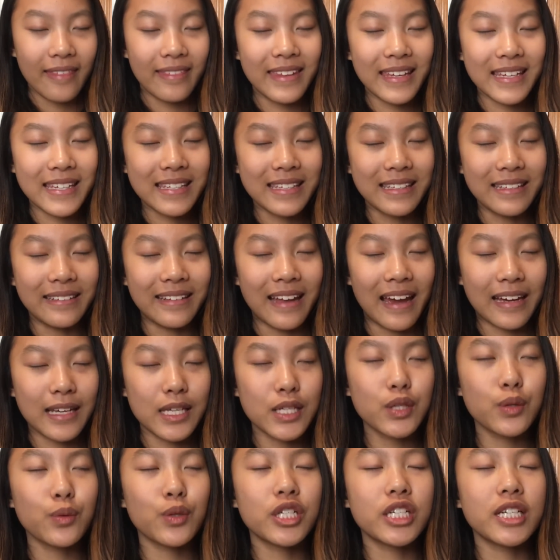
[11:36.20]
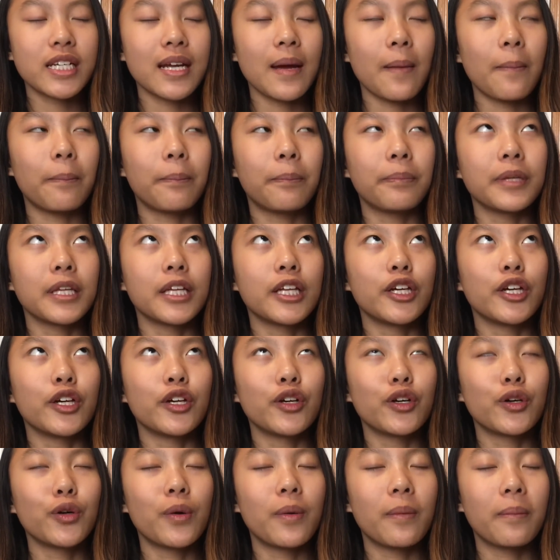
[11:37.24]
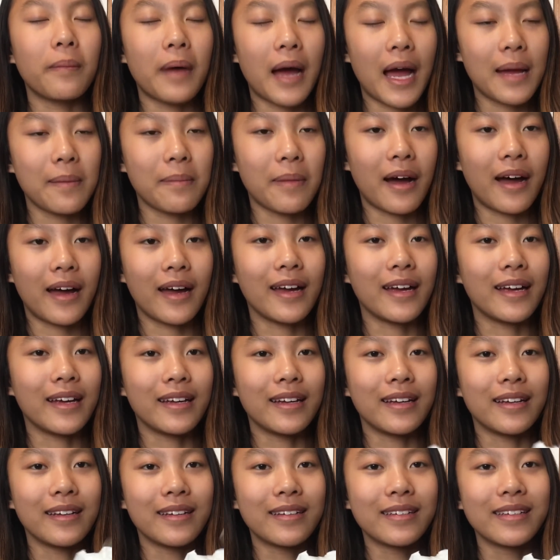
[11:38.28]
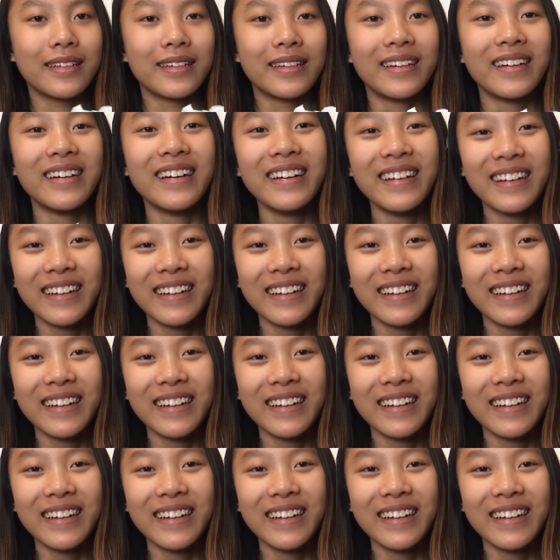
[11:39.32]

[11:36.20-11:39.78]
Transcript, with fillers: This next squishy blew my mind.